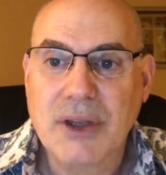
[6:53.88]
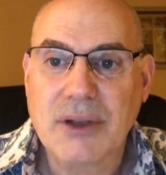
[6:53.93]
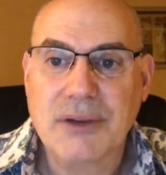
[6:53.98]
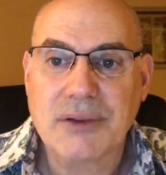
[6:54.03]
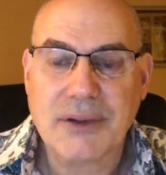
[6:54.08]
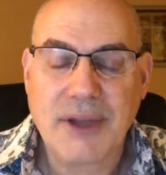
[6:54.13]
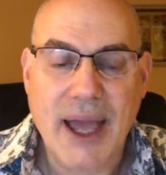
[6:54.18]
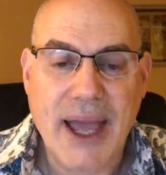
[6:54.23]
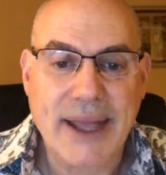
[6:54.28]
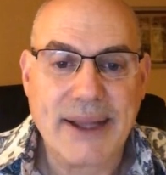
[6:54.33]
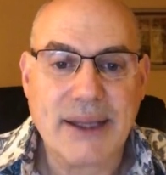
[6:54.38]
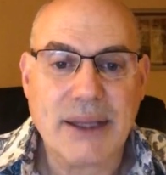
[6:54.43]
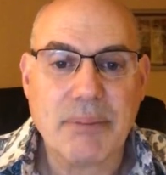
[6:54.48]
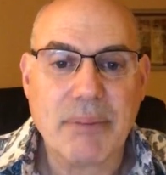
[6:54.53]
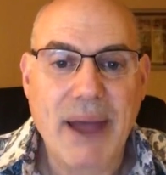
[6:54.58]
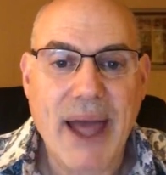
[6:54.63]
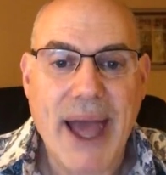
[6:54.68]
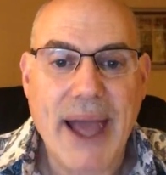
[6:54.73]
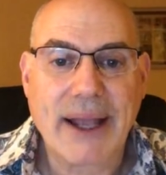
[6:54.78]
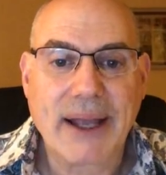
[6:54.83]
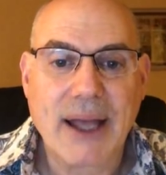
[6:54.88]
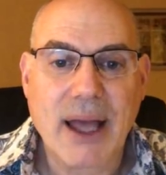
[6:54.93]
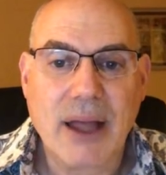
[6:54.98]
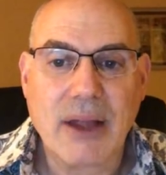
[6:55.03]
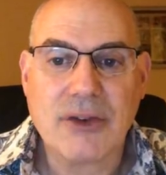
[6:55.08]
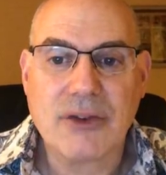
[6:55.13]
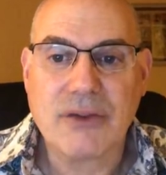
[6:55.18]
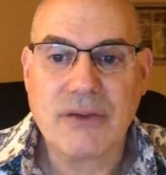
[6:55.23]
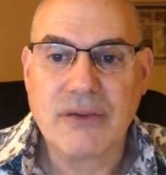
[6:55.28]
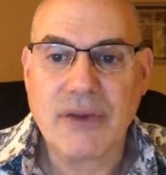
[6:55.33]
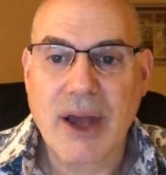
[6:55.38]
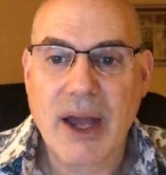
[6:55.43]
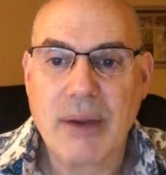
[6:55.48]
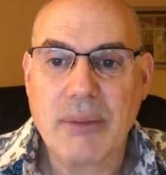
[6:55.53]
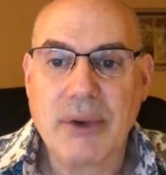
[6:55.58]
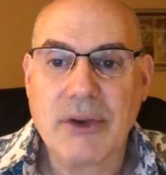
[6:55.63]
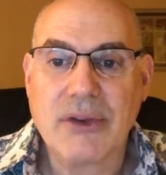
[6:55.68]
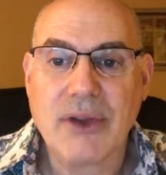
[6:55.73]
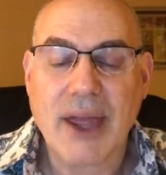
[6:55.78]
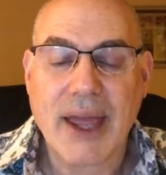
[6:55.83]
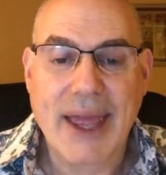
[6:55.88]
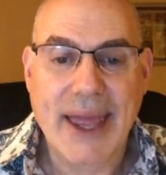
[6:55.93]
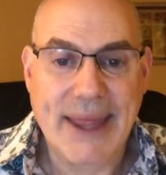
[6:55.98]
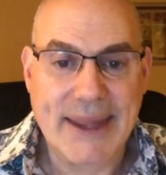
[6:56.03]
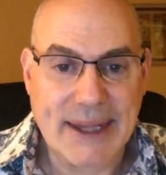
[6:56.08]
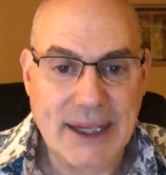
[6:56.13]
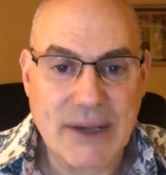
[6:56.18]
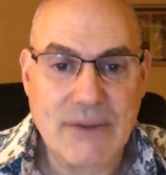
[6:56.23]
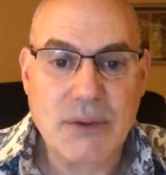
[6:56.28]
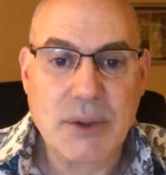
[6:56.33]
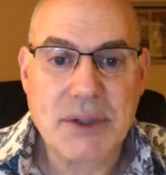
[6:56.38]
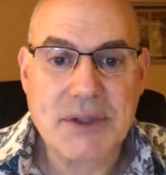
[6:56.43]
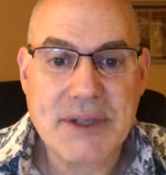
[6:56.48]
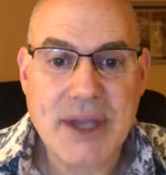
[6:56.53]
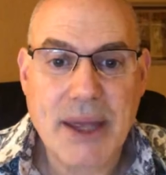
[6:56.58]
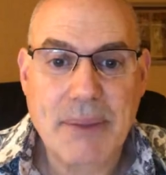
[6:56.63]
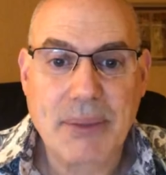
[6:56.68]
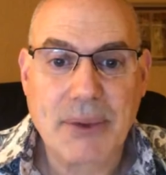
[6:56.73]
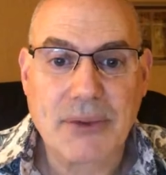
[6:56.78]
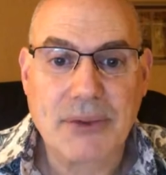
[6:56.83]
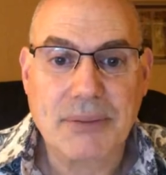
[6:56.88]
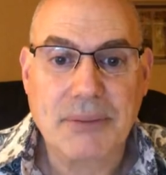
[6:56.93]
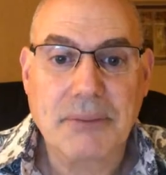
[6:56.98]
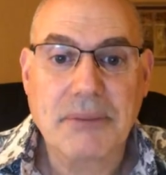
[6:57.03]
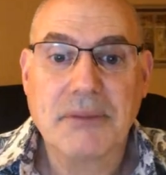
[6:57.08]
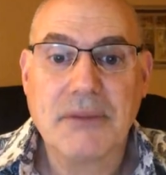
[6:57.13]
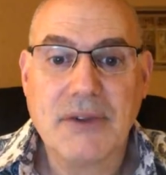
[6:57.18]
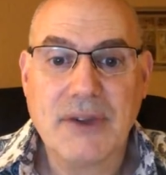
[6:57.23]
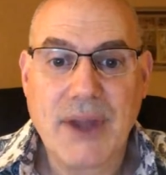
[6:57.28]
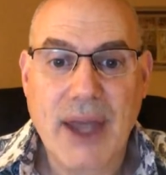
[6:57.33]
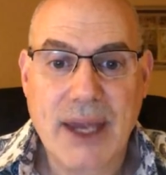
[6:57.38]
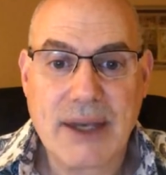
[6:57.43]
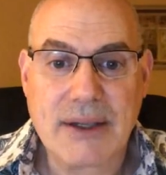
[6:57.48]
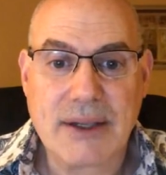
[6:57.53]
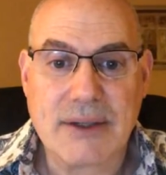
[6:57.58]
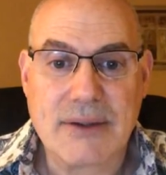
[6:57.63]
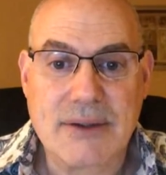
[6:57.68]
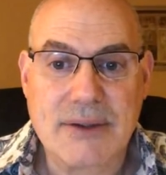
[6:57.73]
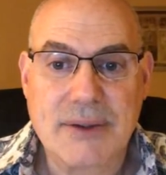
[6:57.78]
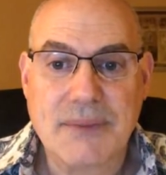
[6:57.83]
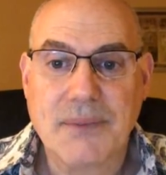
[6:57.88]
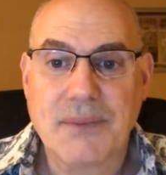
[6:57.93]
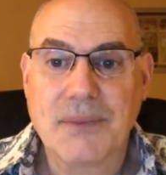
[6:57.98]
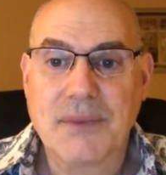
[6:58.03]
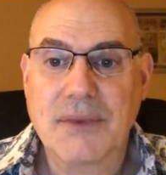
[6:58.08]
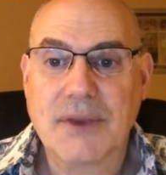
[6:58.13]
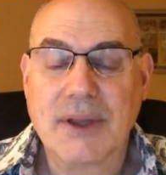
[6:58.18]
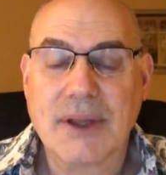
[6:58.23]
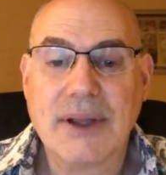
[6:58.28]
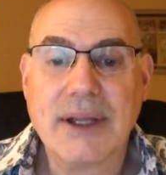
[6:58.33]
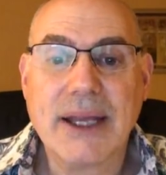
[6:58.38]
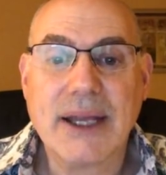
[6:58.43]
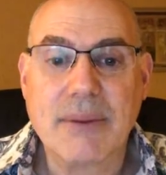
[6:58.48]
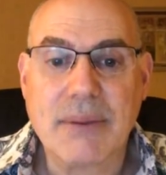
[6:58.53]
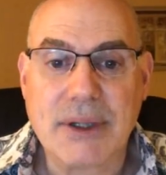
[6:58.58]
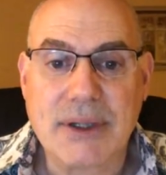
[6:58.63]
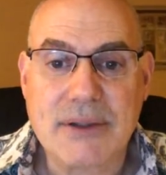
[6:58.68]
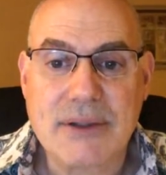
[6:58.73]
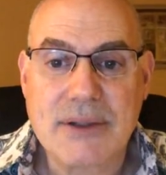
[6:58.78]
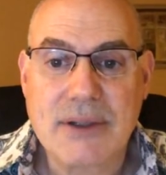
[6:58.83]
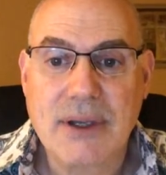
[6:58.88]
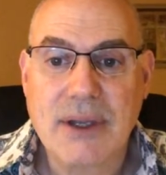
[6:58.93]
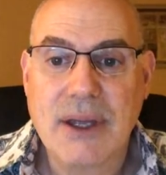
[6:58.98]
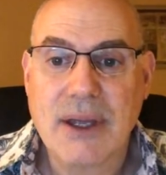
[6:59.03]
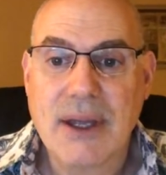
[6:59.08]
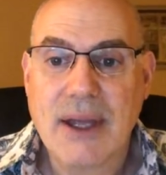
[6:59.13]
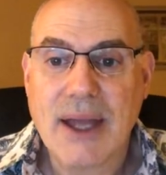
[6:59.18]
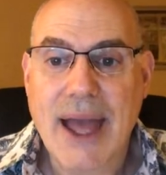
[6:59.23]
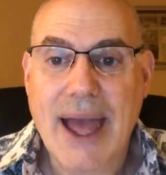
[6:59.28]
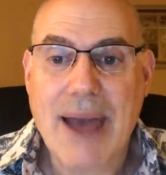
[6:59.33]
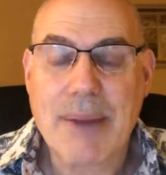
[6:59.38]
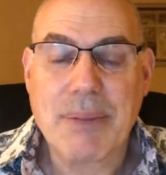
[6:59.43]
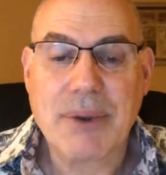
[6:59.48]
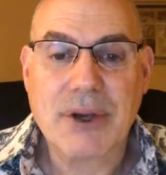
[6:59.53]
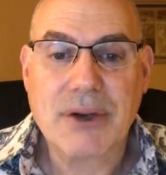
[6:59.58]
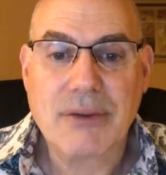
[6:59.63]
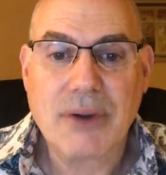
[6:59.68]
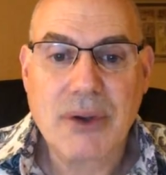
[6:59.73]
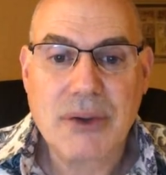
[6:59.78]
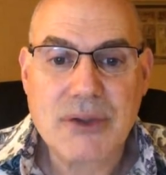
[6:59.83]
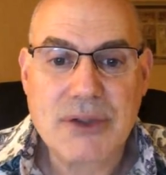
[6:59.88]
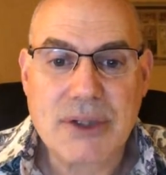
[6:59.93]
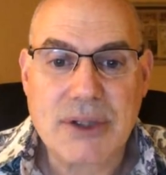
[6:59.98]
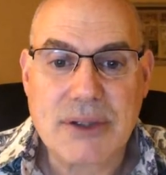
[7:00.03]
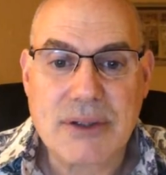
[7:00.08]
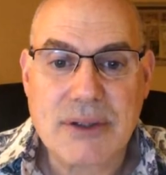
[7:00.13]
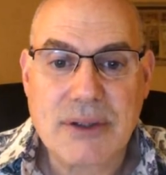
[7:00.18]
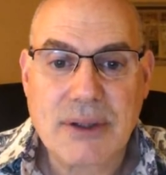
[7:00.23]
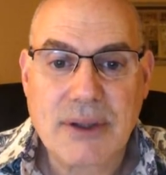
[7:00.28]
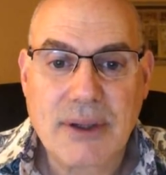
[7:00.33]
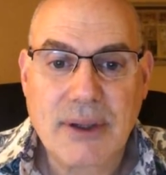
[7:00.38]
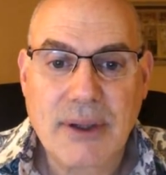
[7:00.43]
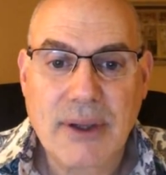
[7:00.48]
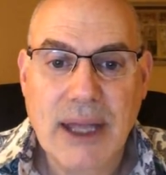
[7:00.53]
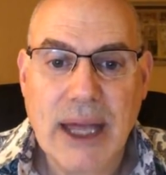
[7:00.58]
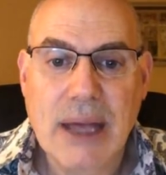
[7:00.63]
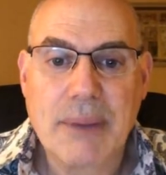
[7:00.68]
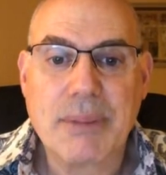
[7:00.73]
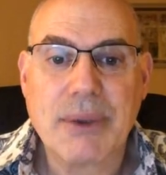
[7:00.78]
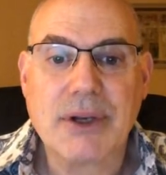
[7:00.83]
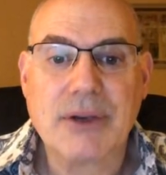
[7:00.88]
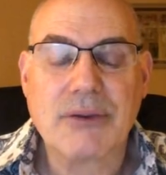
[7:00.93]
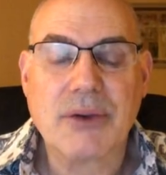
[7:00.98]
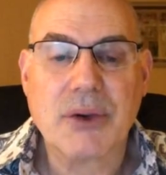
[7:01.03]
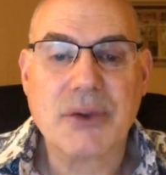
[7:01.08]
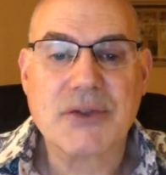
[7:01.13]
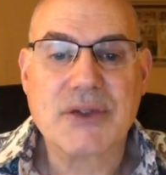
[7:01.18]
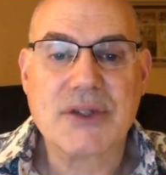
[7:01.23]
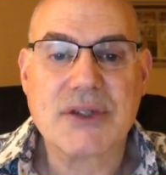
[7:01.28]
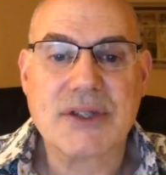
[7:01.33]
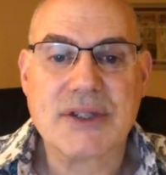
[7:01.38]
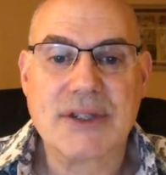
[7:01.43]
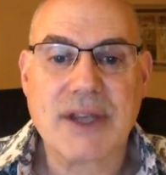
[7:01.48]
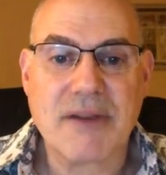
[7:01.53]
tightly packed collagen fibers, and they give you examples. Tendons, ligaments, aponeuroses. Aponeurosis is a